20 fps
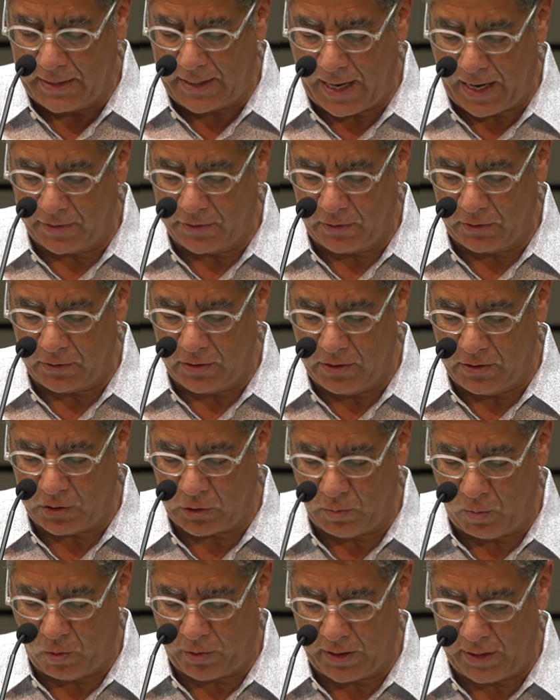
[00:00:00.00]
gather
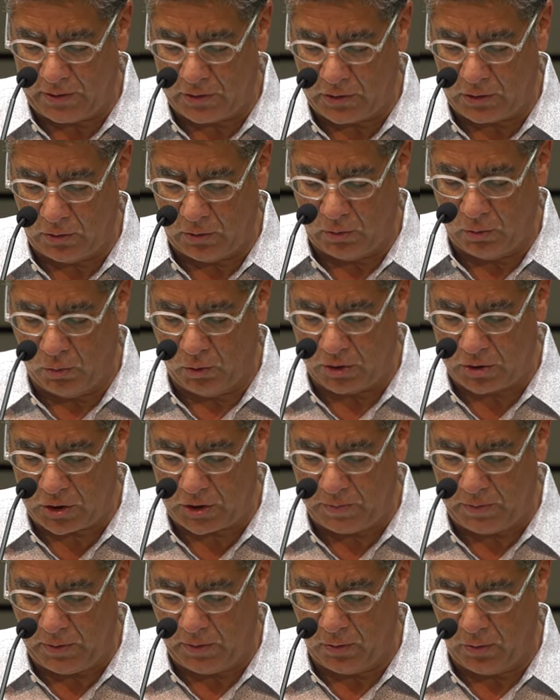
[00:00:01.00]
this morning to
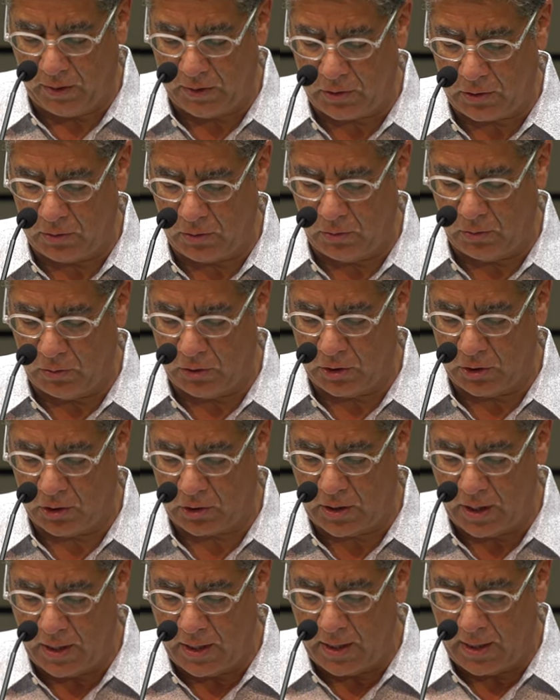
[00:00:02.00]
worship you and to
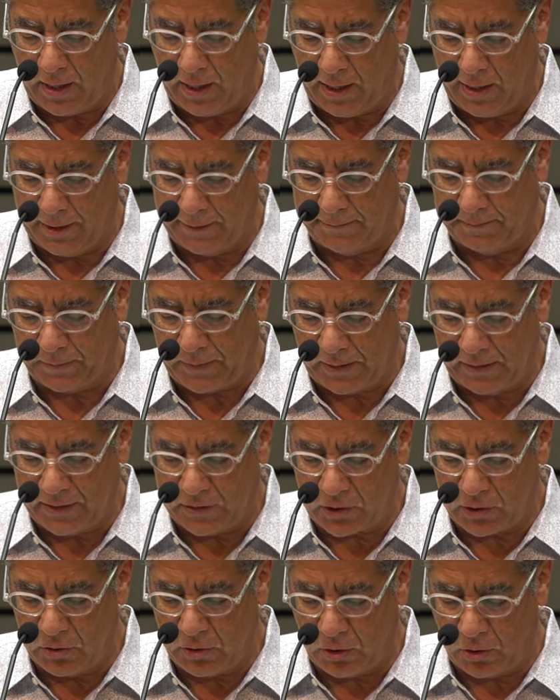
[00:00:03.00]
just um, listen